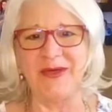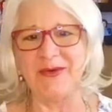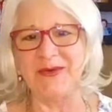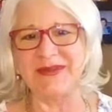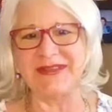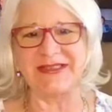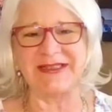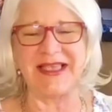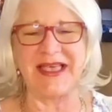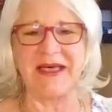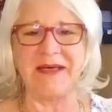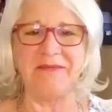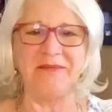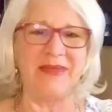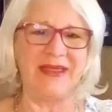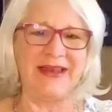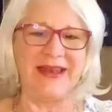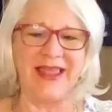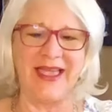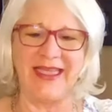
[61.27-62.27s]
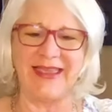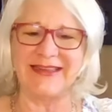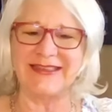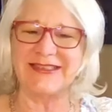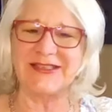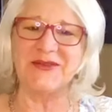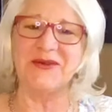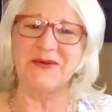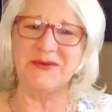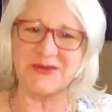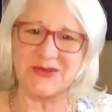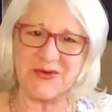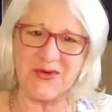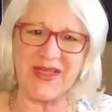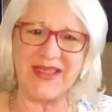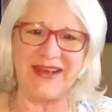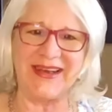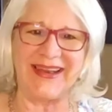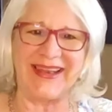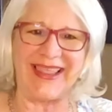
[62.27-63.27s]
it was uh, midnight. So it was
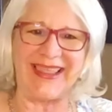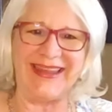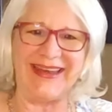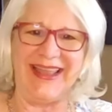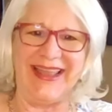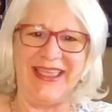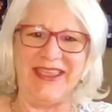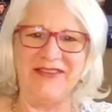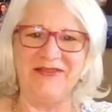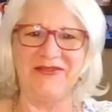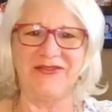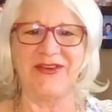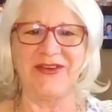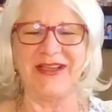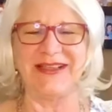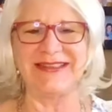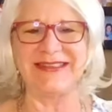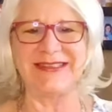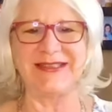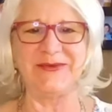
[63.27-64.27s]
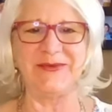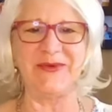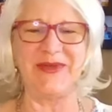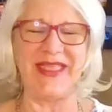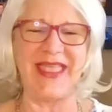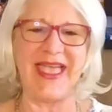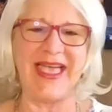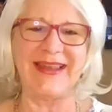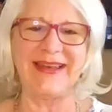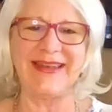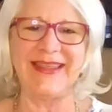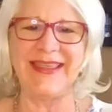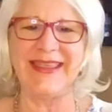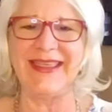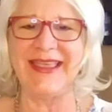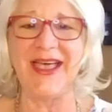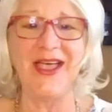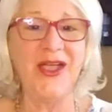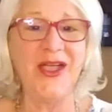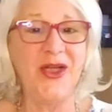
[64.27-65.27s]
quite a late night for us. And we had
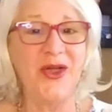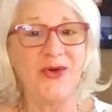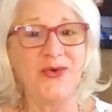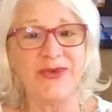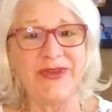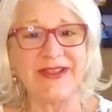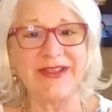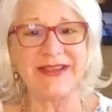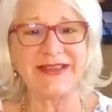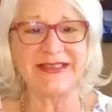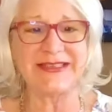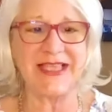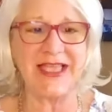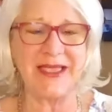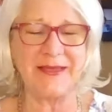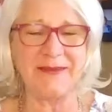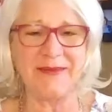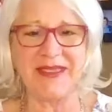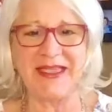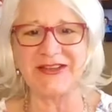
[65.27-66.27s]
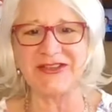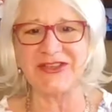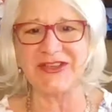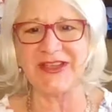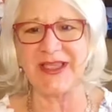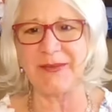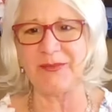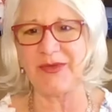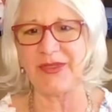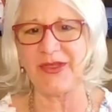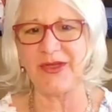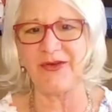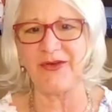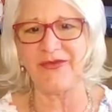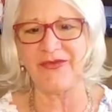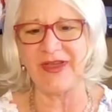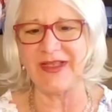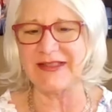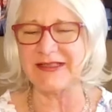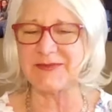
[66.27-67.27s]
a uh, really good time catching up with our
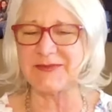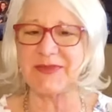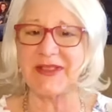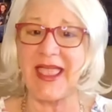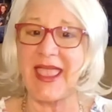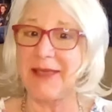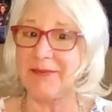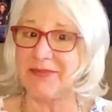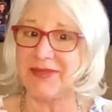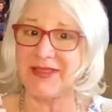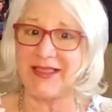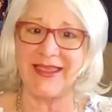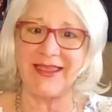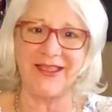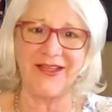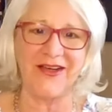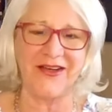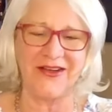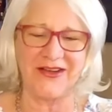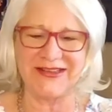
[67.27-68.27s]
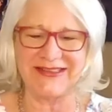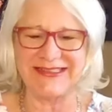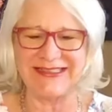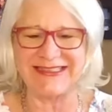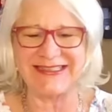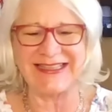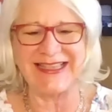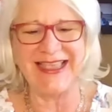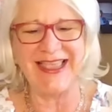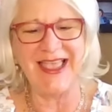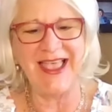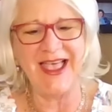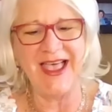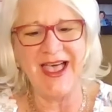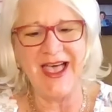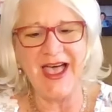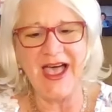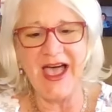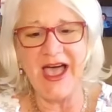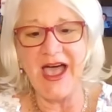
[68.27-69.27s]
friends play and playing cards.
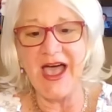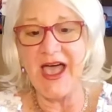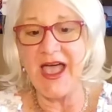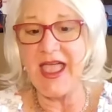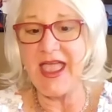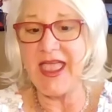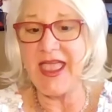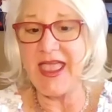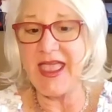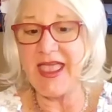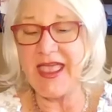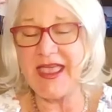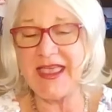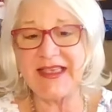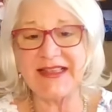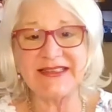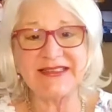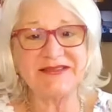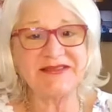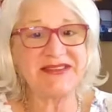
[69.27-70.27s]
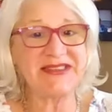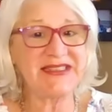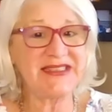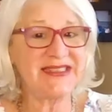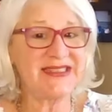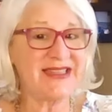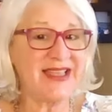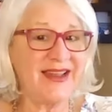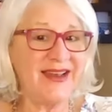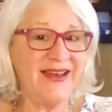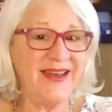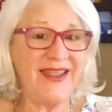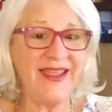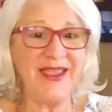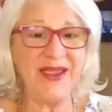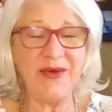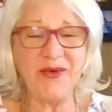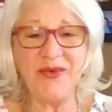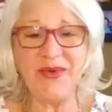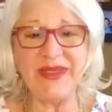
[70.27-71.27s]
And
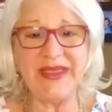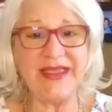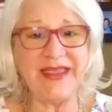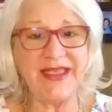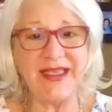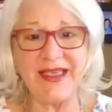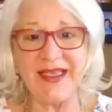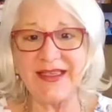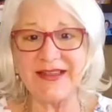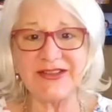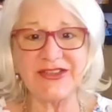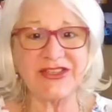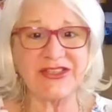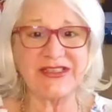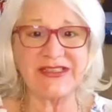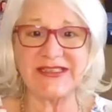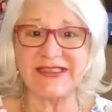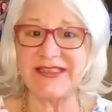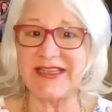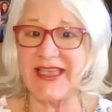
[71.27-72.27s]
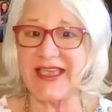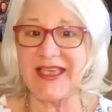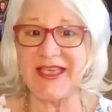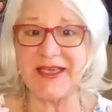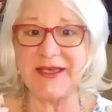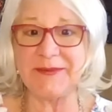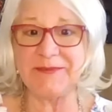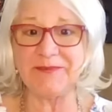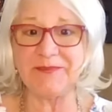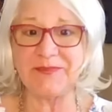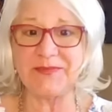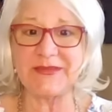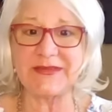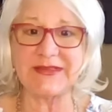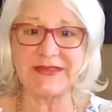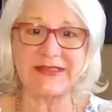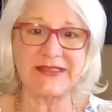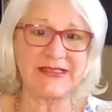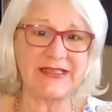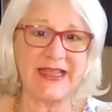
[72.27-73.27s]
Sunday, we uh, just uh,
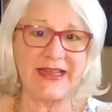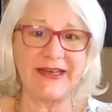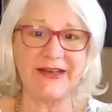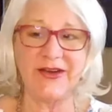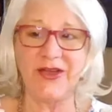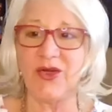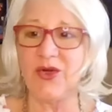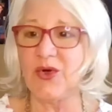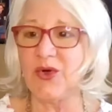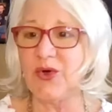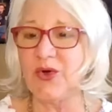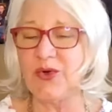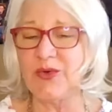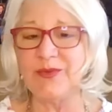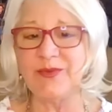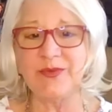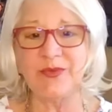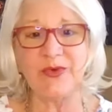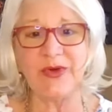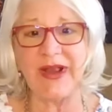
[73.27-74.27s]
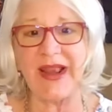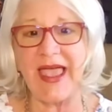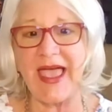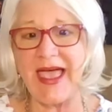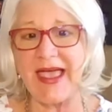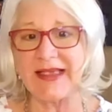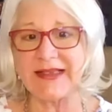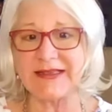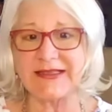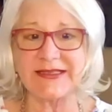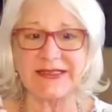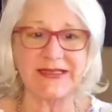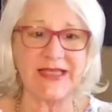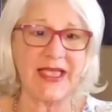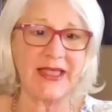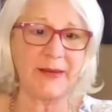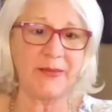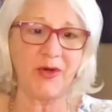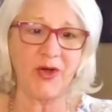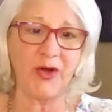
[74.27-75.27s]
stayed at home, relaxed,
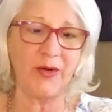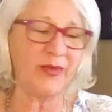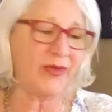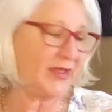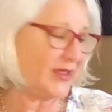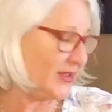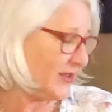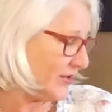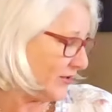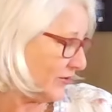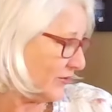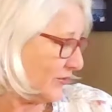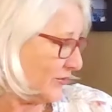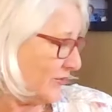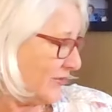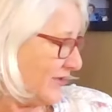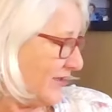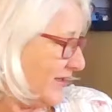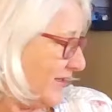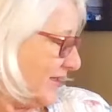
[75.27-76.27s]
had a barbecue.